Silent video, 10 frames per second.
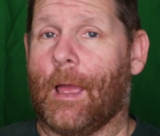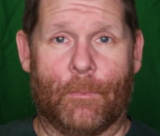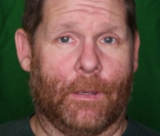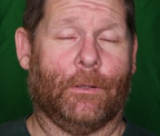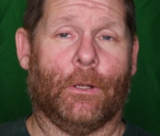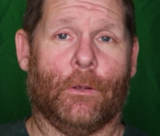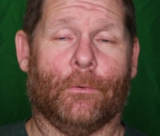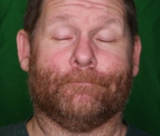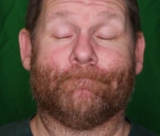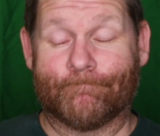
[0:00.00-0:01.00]
I mean, you
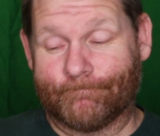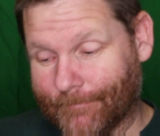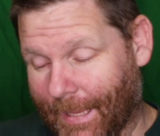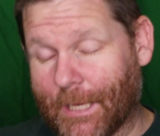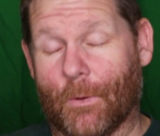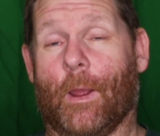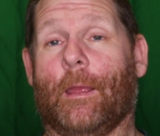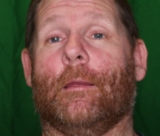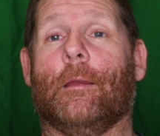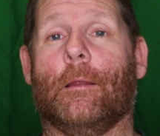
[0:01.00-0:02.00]
know,
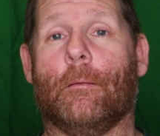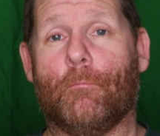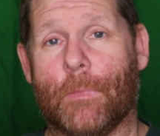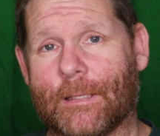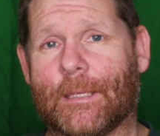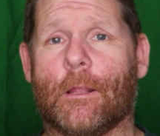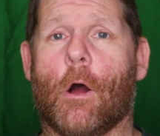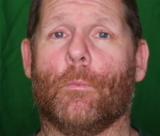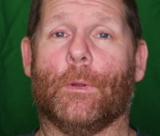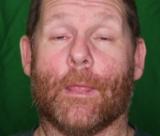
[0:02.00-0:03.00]
anyway, let's get
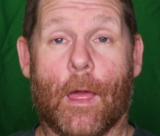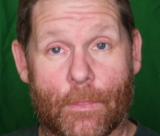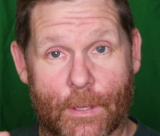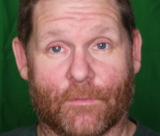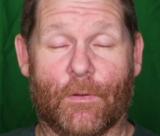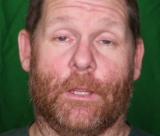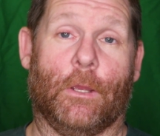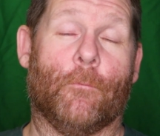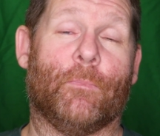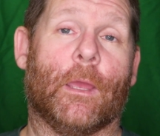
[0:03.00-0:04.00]
on with this
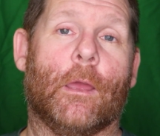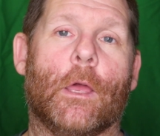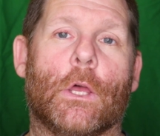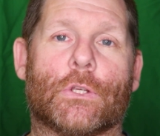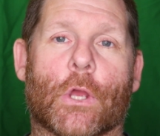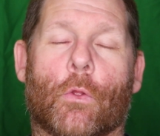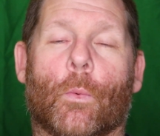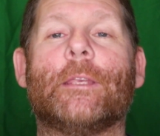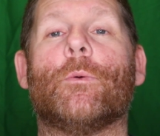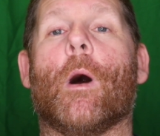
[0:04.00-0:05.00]
video. So the
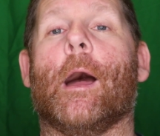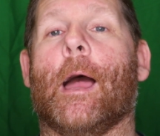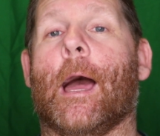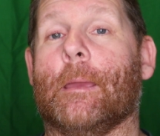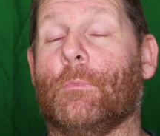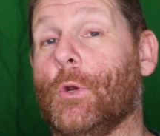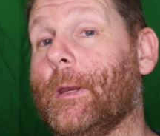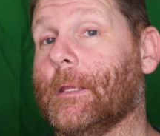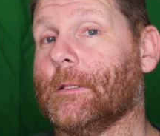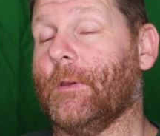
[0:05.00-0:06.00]
reason why I am
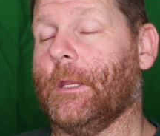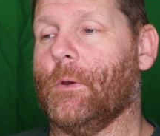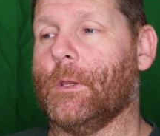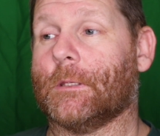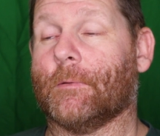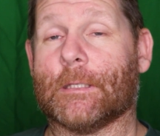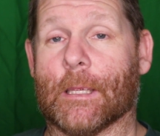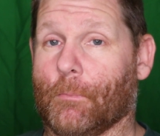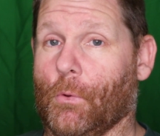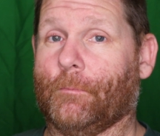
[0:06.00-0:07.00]
doing this video is
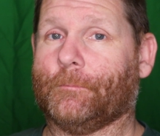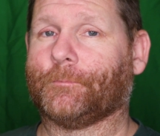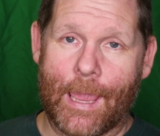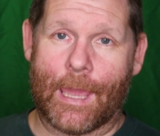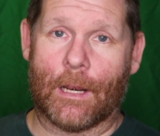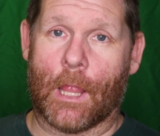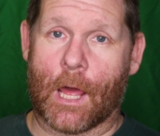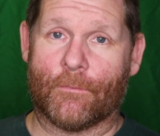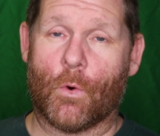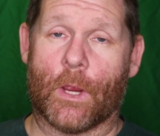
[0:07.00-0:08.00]
simple. I had a
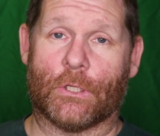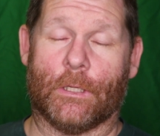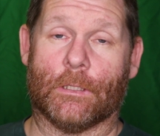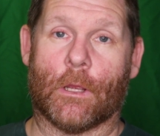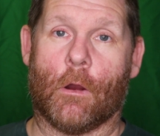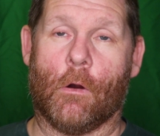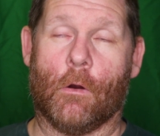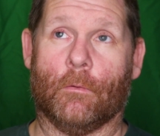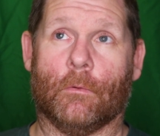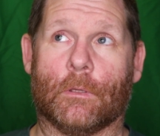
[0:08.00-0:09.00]
lot of questions
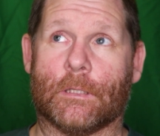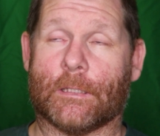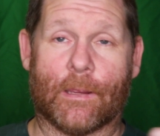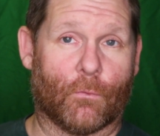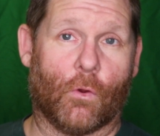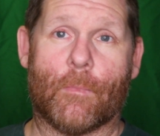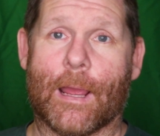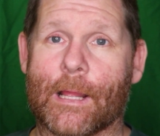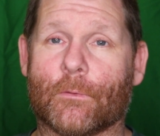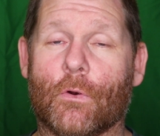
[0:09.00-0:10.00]
on several of
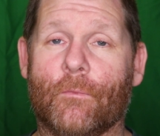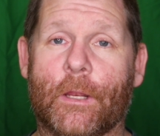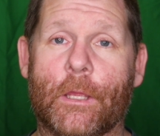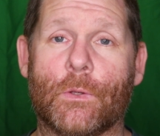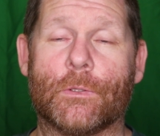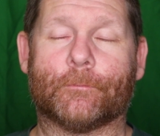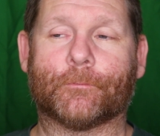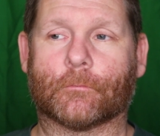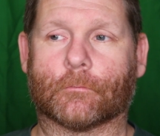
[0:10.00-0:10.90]
my electrical videos